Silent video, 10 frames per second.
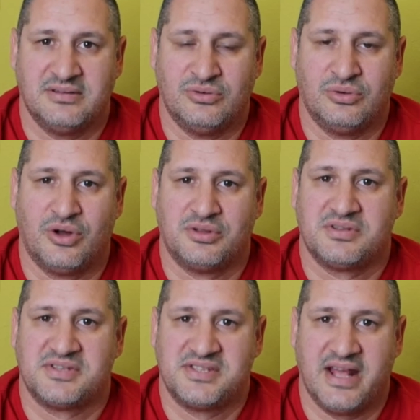Do
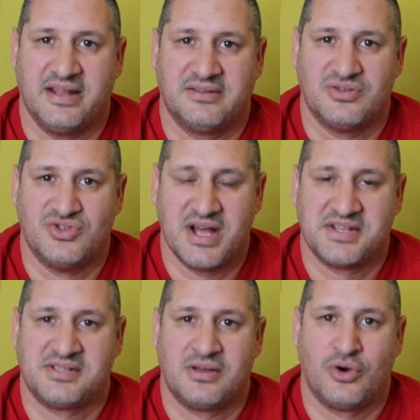not sell it,
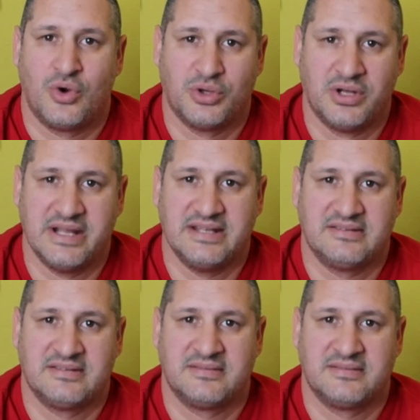just hodl it.